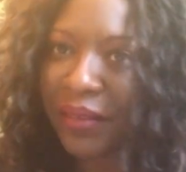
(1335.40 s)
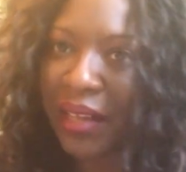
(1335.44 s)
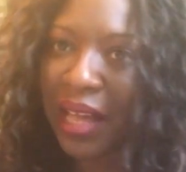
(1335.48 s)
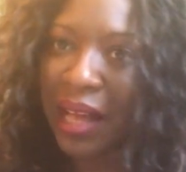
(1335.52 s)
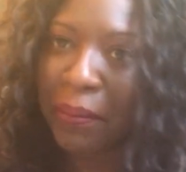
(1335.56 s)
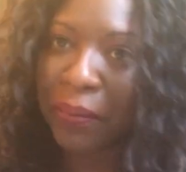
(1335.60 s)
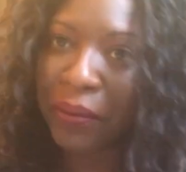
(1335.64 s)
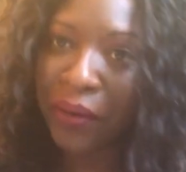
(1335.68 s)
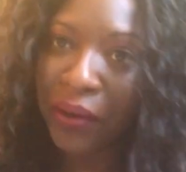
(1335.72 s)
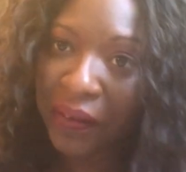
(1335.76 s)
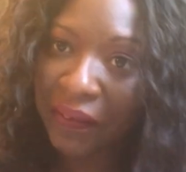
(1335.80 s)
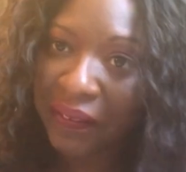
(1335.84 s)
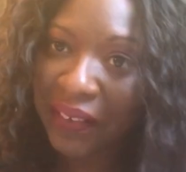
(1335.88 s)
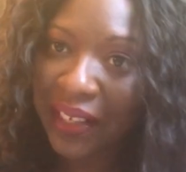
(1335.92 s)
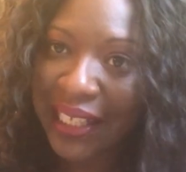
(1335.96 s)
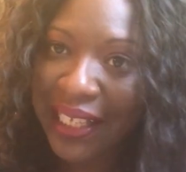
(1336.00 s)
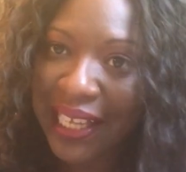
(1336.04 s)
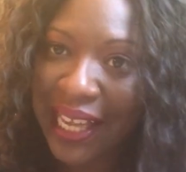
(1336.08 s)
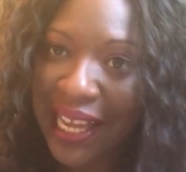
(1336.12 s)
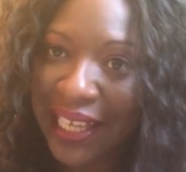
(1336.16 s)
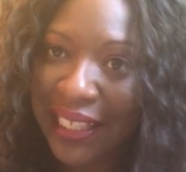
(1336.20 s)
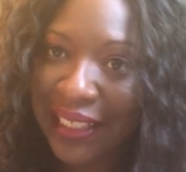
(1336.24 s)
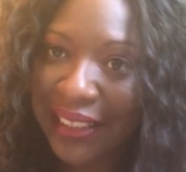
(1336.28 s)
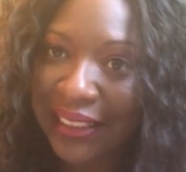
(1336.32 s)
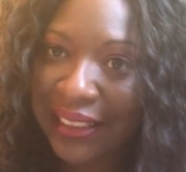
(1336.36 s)
I'm on
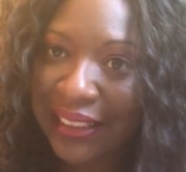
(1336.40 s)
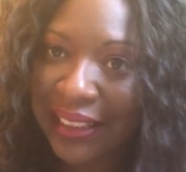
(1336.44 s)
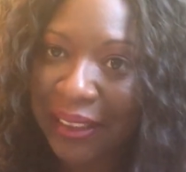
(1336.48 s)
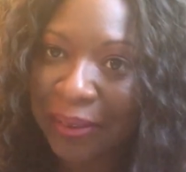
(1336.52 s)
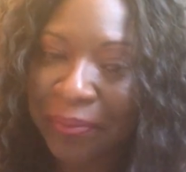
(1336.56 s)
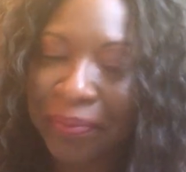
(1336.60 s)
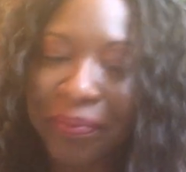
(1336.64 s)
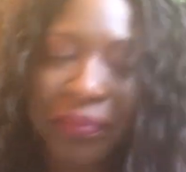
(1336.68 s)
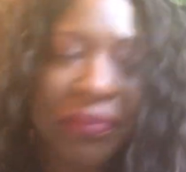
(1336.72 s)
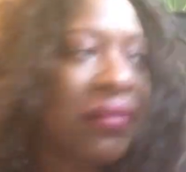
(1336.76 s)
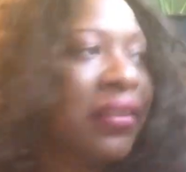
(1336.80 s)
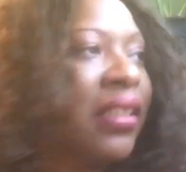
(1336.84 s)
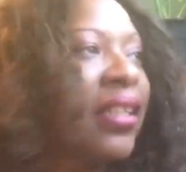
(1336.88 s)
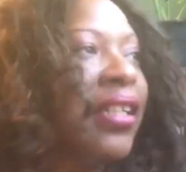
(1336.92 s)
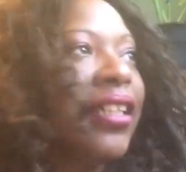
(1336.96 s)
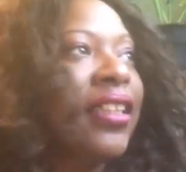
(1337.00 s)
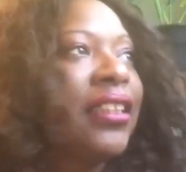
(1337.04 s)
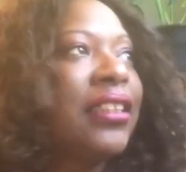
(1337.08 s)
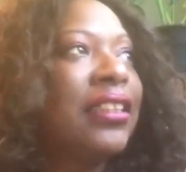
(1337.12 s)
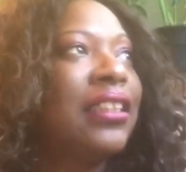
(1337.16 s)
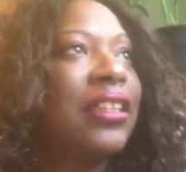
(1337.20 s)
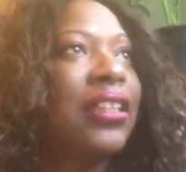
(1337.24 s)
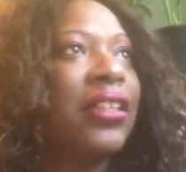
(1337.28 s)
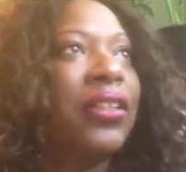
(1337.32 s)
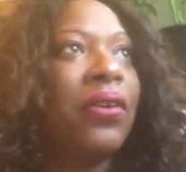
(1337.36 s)
vacation,
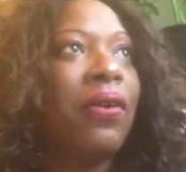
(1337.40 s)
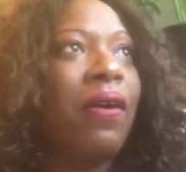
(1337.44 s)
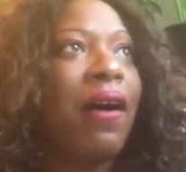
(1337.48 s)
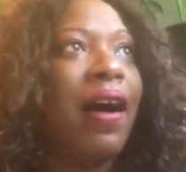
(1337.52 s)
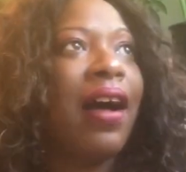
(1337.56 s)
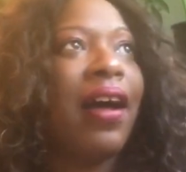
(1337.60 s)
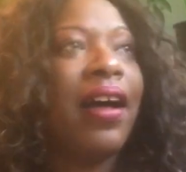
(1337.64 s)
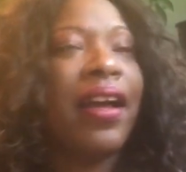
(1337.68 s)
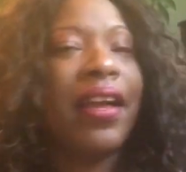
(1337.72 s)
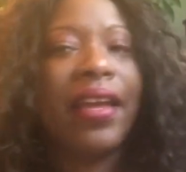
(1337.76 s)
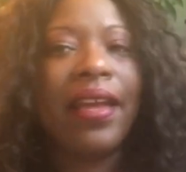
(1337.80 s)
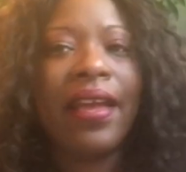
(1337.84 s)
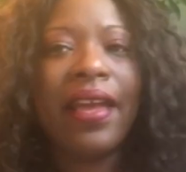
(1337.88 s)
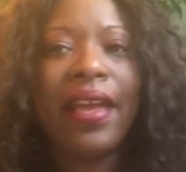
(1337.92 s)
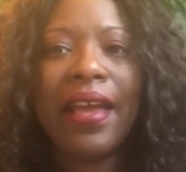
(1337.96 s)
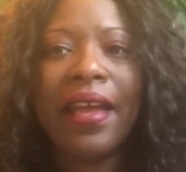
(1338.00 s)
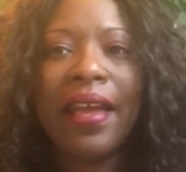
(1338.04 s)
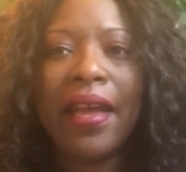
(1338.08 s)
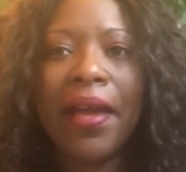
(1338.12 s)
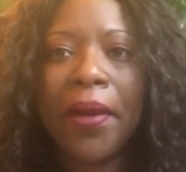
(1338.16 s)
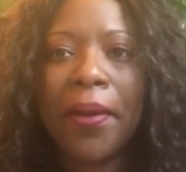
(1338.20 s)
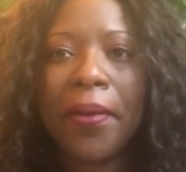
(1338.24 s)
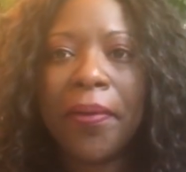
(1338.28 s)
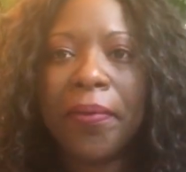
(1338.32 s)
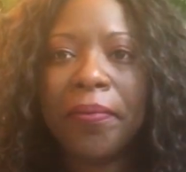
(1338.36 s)
so I
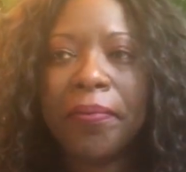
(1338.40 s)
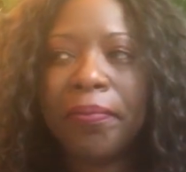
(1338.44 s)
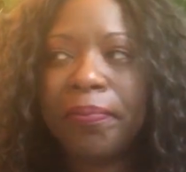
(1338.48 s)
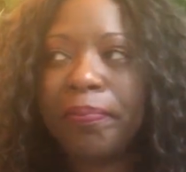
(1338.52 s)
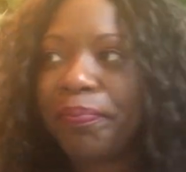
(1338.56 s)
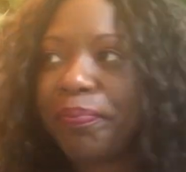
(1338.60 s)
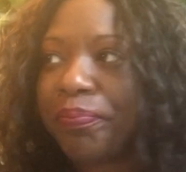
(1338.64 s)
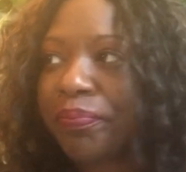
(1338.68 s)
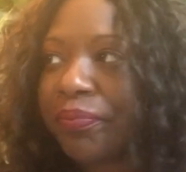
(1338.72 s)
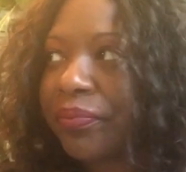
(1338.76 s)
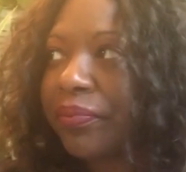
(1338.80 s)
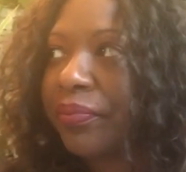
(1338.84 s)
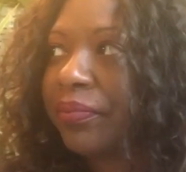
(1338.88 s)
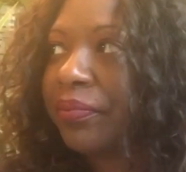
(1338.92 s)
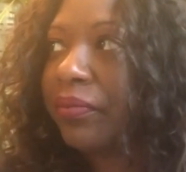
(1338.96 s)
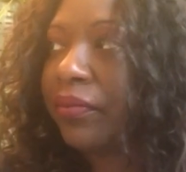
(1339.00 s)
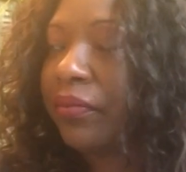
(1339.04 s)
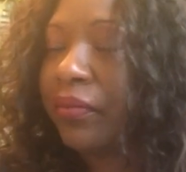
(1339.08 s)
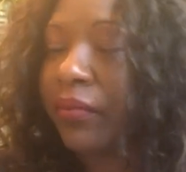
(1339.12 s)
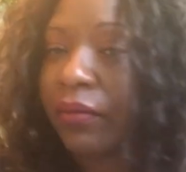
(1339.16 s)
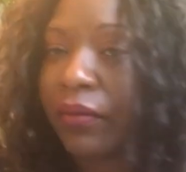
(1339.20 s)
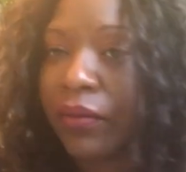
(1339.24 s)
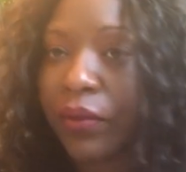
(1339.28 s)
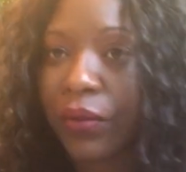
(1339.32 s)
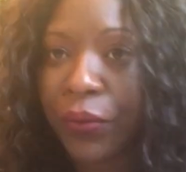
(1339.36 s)
am
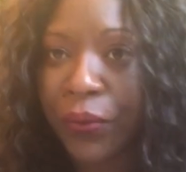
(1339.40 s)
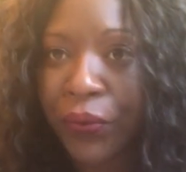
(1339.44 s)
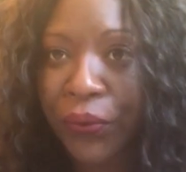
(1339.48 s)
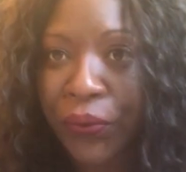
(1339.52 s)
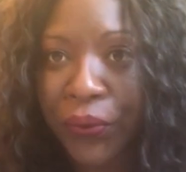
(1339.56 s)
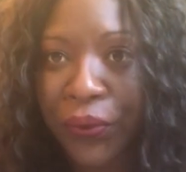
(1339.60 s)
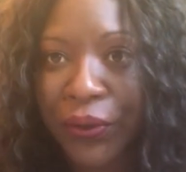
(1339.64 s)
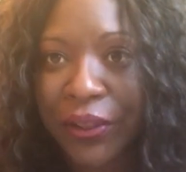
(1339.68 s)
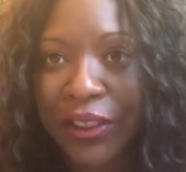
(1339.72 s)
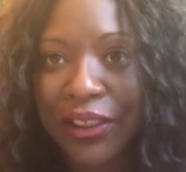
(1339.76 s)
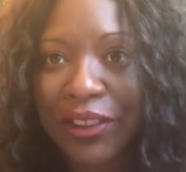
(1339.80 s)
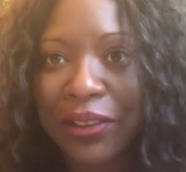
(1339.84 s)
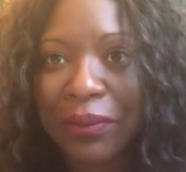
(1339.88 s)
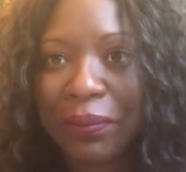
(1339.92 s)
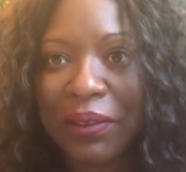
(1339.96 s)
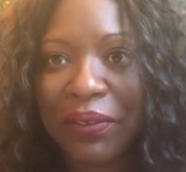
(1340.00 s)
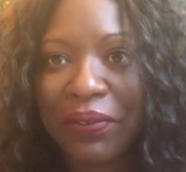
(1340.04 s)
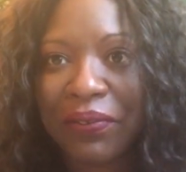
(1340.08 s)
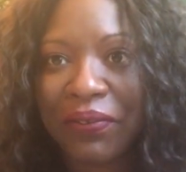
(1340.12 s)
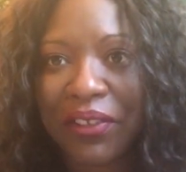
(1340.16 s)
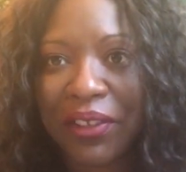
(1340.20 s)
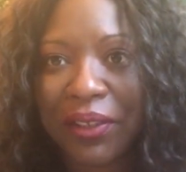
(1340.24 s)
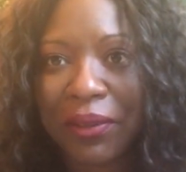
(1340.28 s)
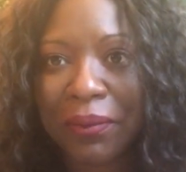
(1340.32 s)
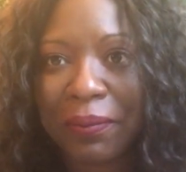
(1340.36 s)
going to be
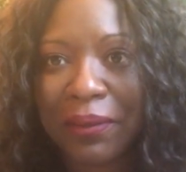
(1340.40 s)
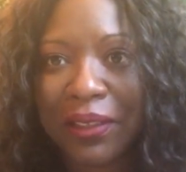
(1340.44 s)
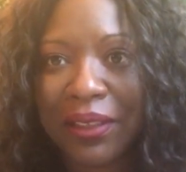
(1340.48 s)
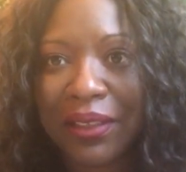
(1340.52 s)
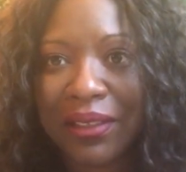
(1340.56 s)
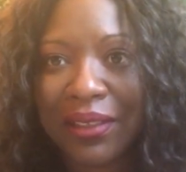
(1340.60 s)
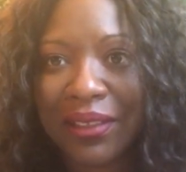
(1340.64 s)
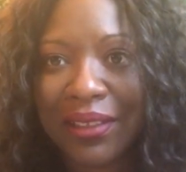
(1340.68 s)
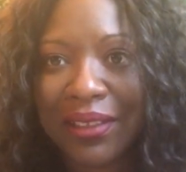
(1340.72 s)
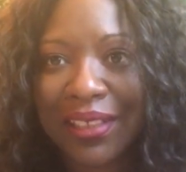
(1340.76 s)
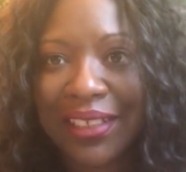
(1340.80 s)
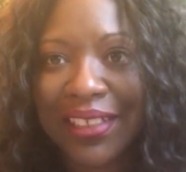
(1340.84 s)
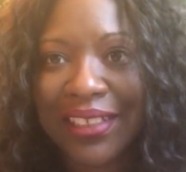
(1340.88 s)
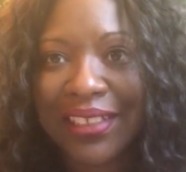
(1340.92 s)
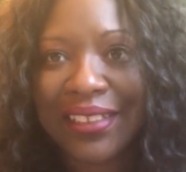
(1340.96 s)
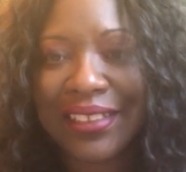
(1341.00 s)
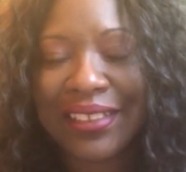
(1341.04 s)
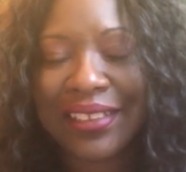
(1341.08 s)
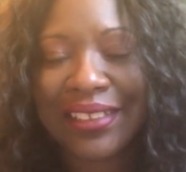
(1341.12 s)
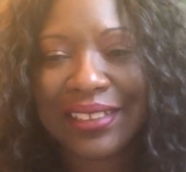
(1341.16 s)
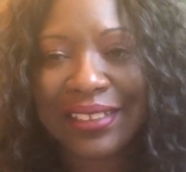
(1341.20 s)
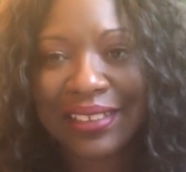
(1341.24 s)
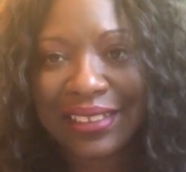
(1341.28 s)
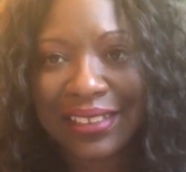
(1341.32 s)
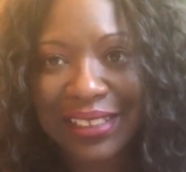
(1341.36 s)
filming
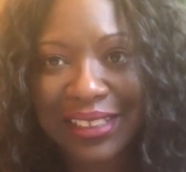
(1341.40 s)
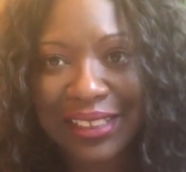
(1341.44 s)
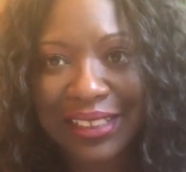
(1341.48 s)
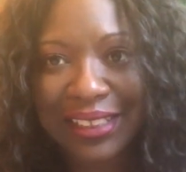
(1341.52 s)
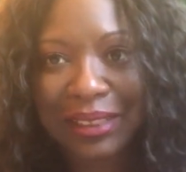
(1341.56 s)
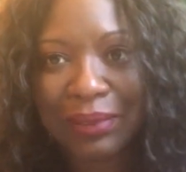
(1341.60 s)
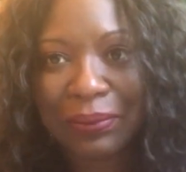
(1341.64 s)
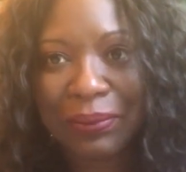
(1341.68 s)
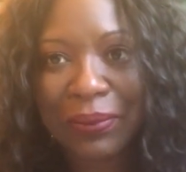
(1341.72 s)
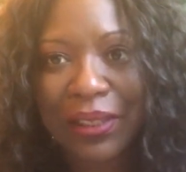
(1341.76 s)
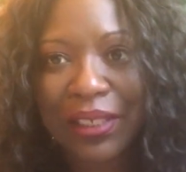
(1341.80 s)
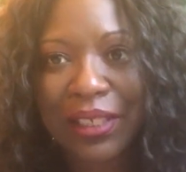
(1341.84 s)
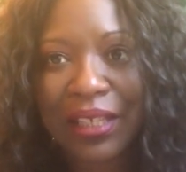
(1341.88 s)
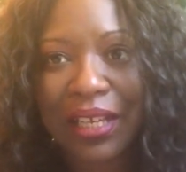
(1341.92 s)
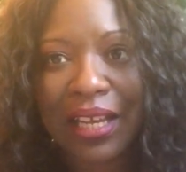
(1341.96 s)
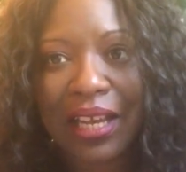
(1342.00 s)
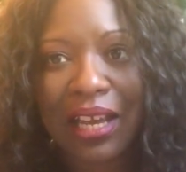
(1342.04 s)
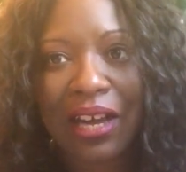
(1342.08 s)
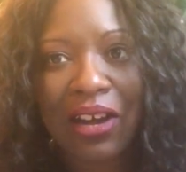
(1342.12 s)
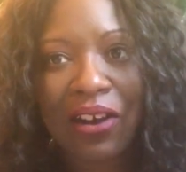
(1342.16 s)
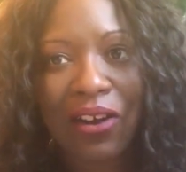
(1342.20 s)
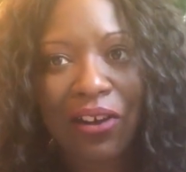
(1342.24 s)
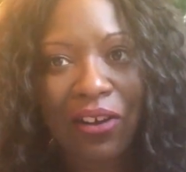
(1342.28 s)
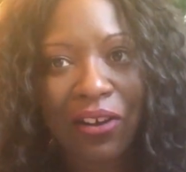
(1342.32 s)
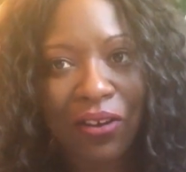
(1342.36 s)
this week,
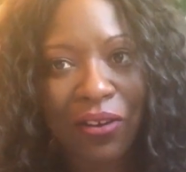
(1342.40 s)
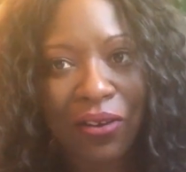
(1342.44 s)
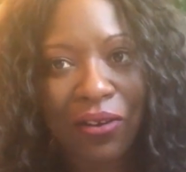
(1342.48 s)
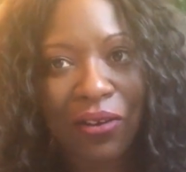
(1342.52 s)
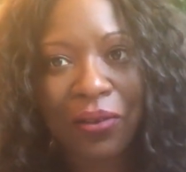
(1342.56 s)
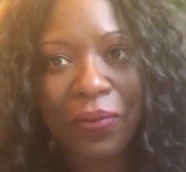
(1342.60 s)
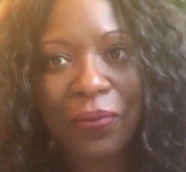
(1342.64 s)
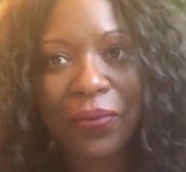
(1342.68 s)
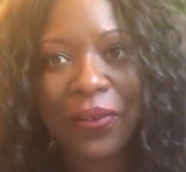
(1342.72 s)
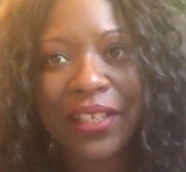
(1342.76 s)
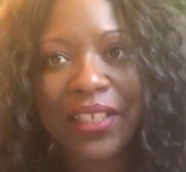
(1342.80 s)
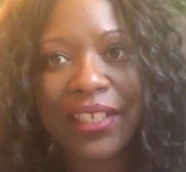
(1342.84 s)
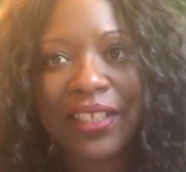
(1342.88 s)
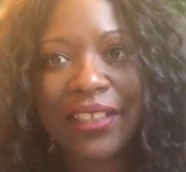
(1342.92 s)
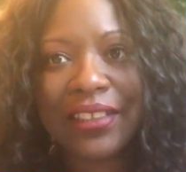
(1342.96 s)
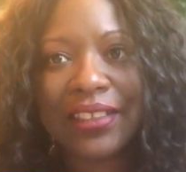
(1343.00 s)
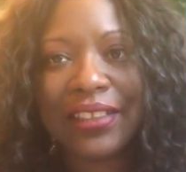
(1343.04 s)
all week.